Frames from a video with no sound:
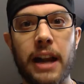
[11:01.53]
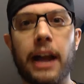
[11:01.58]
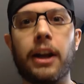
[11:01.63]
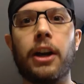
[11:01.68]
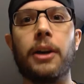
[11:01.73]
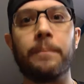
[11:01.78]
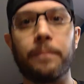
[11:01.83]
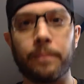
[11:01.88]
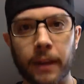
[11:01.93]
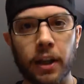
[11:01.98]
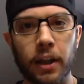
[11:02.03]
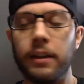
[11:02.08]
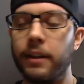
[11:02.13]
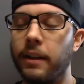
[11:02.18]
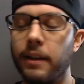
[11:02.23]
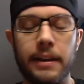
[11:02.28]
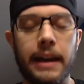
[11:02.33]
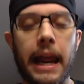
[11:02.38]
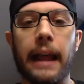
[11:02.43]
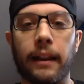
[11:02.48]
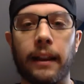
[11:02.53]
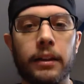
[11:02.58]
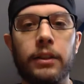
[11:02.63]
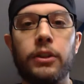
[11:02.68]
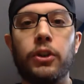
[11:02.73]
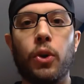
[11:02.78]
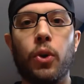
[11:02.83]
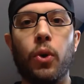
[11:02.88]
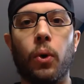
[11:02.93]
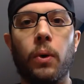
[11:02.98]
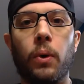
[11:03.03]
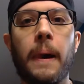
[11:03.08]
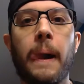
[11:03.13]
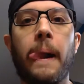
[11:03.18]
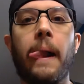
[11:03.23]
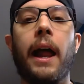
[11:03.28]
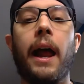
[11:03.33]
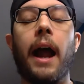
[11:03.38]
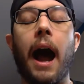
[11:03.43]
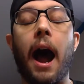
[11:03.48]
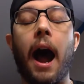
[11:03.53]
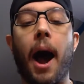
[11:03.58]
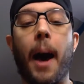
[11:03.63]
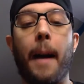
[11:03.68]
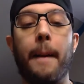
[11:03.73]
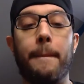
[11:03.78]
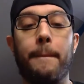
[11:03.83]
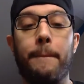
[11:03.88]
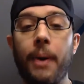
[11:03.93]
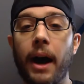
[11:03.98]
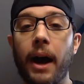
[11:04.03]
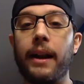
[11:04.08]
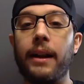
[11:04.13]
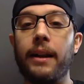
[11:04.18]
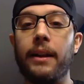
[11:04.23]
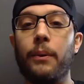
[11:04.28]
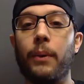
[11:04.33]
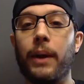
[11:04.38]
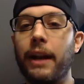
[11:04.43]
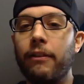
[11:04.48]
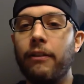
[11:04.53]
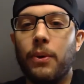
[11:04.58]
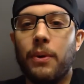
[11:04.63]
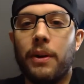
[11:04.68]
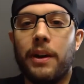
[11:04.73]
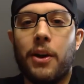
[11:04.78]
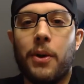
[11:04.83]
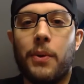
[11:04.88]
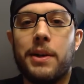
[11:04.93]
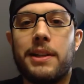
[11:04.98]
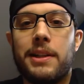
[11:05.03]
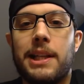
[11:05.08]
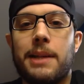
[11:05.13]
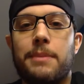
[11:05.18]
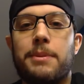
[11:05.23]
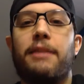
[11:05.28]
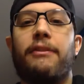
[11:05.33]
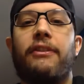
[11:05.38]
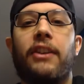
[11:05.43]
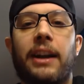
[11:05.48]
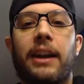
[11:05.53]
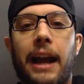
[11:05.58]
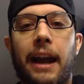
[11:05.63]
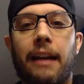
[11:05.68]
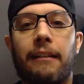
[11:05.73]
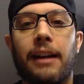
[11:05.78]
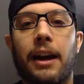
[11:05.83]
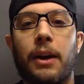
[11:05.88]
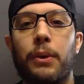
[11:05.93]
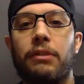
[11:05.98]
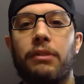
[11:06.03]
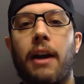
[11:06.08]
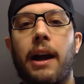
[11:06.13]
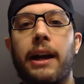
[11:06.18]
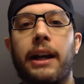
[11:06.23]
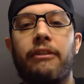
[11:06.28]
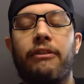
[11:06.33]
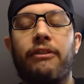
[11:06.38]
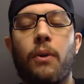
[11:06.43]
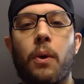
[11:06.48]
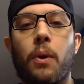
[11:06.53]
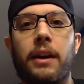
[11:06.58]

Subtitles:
anger, nail it, cool. But what everyone always seems to forget, right, with Rocky IV,